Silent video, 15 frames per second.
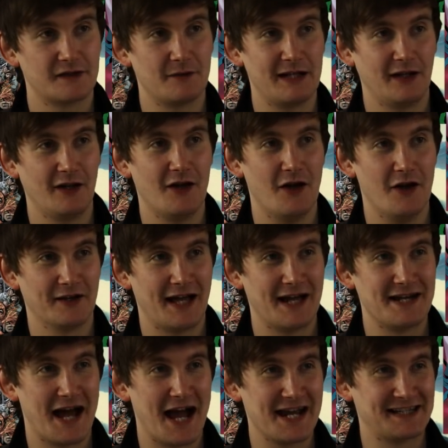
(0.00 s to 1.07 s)
So he learned like
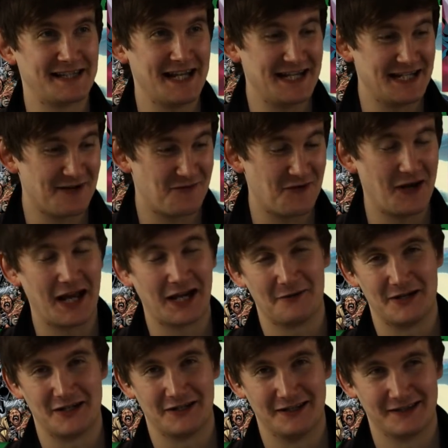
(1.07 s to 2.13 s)
19 different
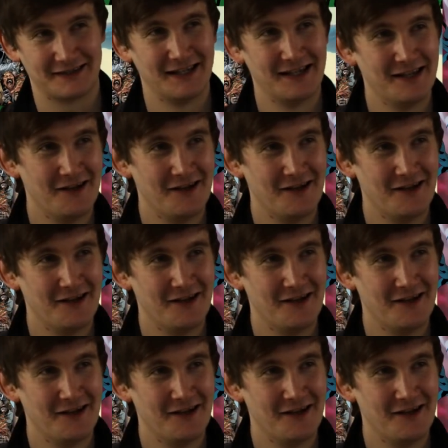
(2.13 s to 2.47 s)
languages,